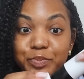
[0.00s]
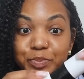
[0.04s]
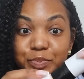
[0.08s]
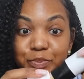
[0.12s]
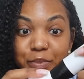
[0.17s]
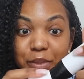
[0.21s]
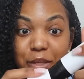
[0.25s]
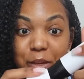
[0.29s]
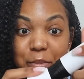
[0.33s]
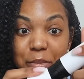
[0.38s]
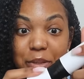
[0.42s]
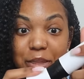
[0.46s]

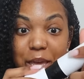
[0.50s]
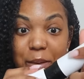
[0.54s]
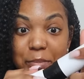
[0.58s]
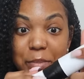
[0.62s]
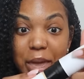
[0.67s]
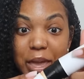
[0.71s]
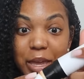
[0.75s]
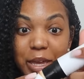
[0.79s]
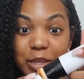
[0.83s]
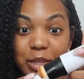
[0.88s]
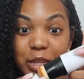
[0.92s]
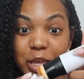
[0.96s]
Put that
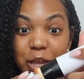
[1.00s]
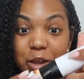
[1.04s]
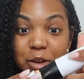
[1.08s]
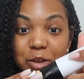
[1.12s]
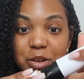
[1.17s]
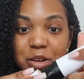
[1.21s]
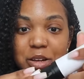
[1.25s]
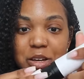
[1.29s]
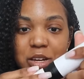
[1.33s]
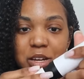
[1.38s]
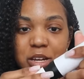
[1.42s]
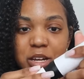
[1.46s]
back in there.
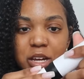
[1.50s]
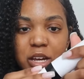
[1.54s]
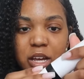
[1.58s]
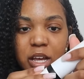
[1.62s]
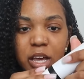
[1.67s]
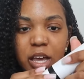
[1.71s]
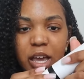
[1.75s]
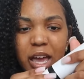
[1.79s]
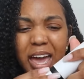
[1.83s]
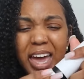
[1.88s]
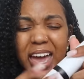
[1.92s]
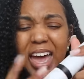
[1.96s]

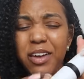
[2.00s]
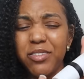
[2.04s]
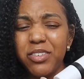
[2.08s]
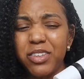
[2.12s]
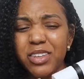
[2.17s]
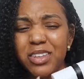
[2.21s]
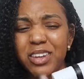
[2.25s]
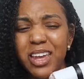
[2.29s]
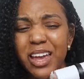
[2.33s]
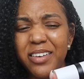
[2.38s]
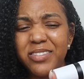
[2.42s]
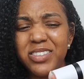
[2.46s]

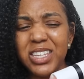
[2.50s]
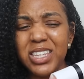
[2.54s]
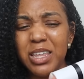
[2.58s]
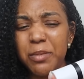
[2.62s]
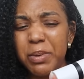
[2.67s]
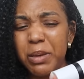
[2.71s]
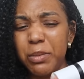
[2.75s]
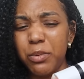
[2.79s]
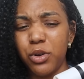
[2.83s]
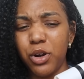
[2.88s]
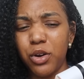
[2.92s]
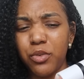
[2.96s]
I've seen that
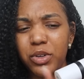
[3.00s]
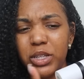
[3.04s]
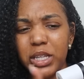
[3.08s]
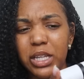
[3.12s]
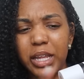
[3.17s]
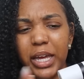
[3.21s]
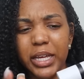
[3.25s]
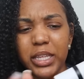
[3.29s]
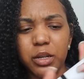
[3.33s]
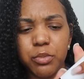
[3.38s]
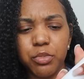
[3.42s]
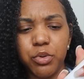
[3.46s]
people don't really
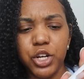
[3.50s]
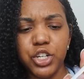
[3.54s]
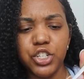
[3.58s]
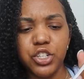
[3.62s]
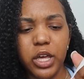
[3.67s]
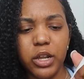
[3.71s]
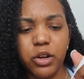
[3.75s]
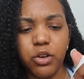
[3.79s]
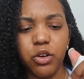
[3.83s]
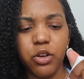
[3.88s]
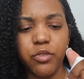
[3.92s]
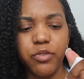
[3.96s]
like the brush, so
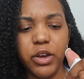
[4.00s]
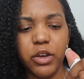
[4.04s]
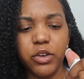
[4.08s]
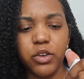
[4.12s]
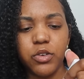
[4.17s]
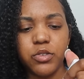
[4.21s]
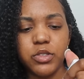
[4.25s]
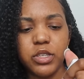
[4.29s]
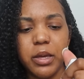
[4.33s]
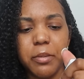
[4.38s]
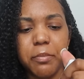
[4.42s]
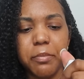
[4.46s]
I don't know if I'll
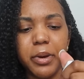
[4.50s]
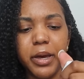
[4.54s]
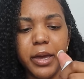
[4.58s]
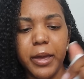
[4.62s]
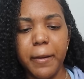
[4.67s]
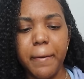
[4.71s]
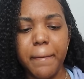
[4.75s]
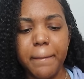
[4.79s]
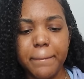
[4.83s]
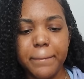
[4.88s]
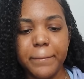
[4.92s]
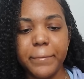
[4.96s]
use it,
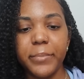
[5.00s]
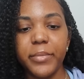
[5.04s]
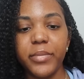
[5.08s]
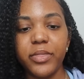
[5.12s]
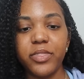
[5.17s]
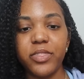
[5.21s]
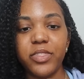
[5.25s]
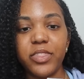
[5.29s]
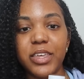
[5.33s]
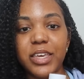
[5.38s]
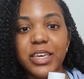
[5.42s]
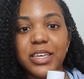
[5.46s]
but
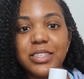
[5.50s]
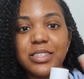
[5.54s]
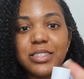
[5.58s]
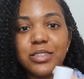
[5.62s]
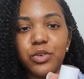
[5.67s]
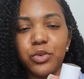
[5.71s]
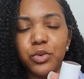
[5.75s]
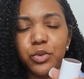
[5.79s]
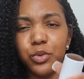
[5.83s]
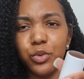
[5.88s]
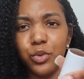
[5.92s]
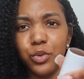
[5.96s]
this,
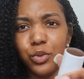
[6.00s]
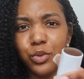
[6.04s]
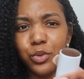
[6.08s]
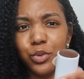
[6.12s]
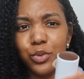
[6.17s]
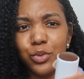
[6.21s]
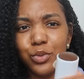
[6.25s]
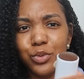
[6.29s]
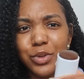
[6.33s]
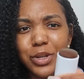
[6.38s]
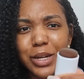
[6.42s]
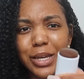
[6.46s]

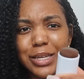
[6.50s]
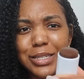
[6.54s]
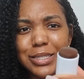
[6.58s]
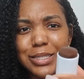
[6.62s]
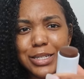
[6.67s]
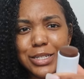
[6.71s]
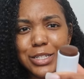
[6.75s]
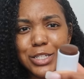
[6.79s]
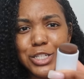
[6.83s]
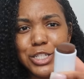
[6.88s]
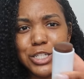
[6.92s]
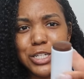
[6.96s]
ooh, nice
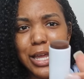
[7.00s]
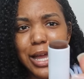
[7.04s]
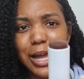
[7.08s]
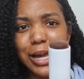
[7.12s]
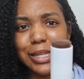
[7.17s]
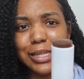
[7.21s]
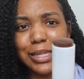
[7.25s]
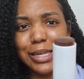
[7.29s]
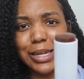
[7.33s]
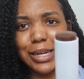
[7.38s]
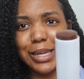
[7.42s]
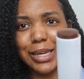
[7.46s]
and
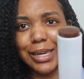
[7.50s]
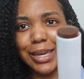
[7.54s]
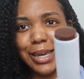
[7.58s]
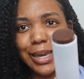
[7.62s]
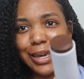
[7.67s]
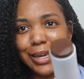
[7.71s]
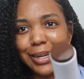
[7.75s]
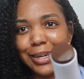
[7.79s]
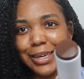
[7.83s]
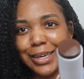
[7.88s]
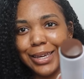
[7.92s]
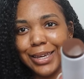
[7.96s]
chocolatey,
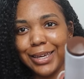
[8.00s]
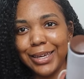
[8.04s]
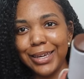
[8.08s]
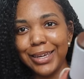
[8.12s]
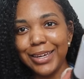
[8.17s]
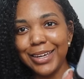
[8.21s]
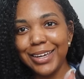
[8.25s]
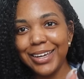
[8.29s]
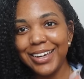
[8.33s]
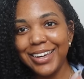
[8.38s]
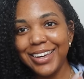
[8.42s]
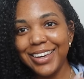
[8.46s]

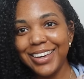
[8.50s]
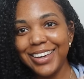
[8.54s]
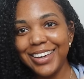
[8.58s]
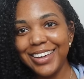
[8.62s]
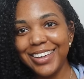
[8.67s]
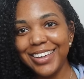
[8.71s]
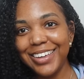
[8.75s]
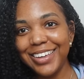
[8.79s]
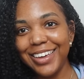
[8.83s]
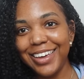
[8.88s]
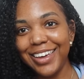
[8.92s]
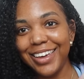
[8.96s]
honey.
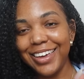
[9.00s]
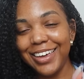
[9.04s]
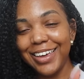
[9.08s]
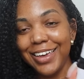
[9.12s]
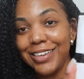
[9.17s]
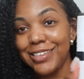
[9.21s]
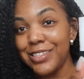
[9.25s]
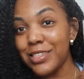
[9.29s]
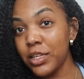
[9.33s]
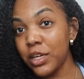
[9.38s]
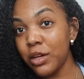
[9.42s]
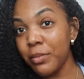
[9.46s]

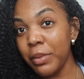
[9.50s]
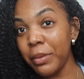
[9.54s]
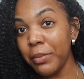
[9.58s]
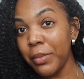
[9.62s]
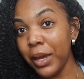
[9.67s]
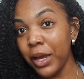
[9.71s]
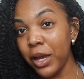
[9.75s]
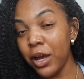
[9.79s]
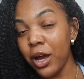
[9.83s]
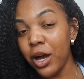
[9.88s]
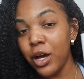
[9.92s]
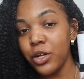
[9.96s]
Yes, this is gonna be
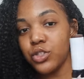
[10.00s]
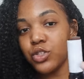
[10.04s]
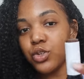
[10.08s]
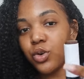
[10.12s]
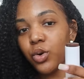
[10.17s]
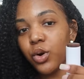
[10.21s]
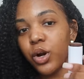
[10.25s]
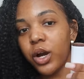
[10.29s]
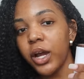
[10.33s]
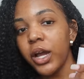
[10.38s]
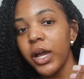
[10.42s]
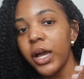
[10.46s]
my
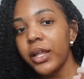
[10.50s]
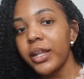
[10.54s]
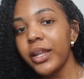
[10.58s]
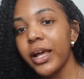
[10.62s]
contour.